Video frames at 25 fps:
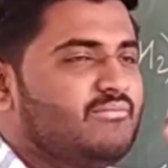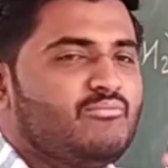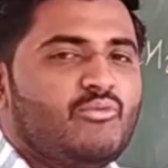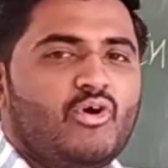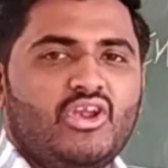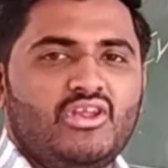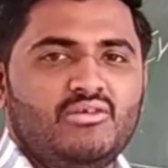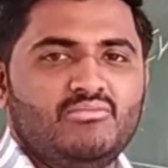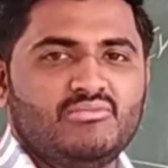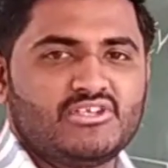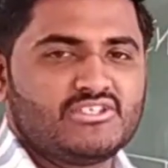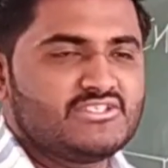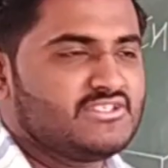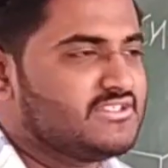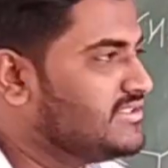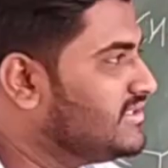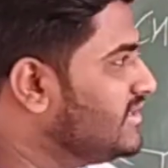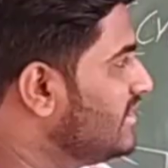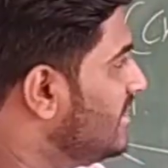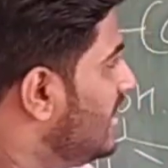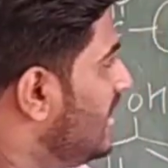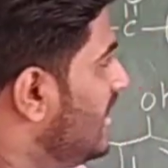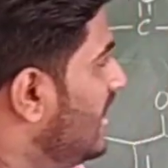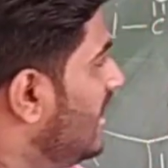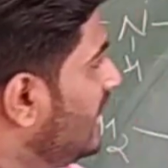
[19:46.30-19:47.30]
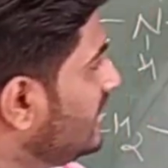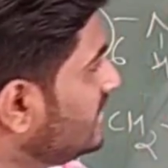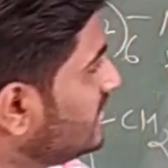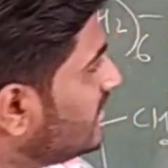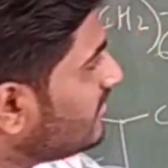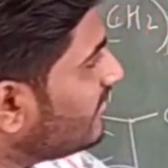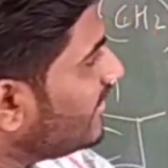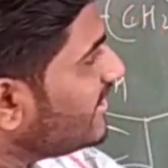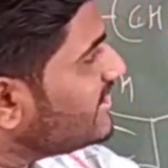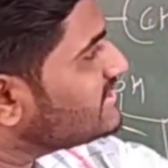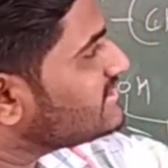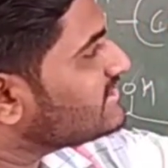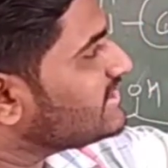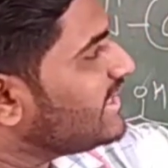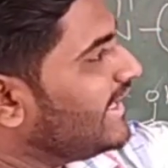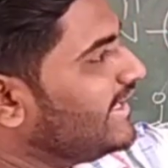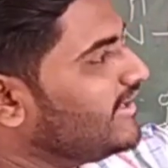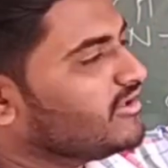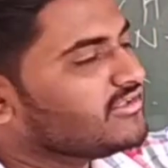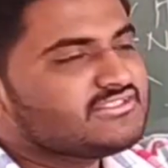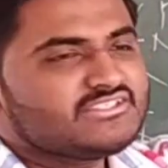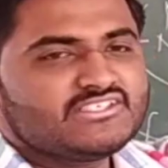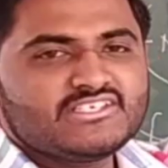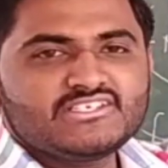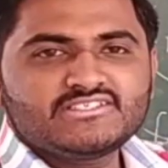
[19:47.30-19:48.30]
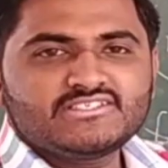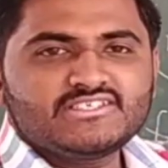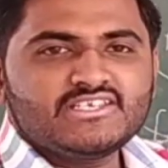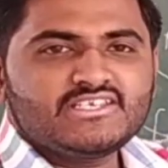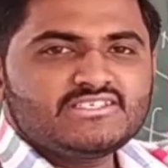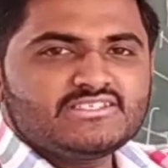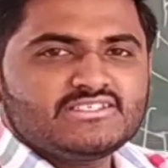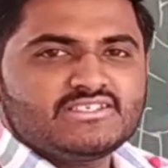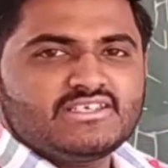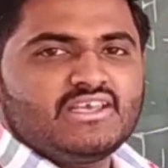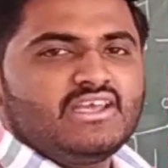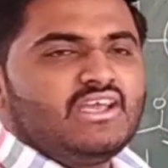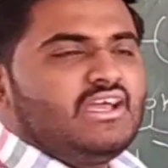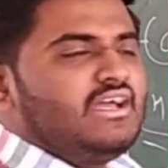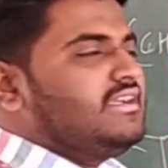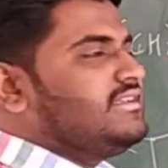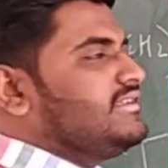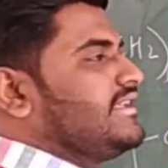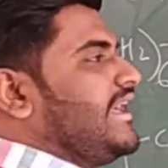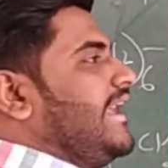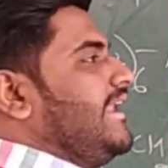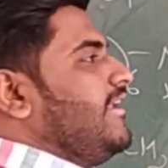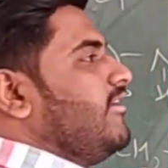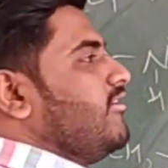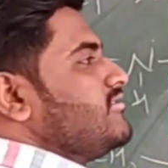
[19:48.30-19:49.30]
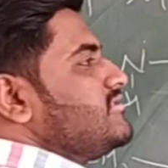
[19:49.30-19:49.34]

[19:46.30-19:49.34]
polymers. Then what is nylon 6,6? Nylon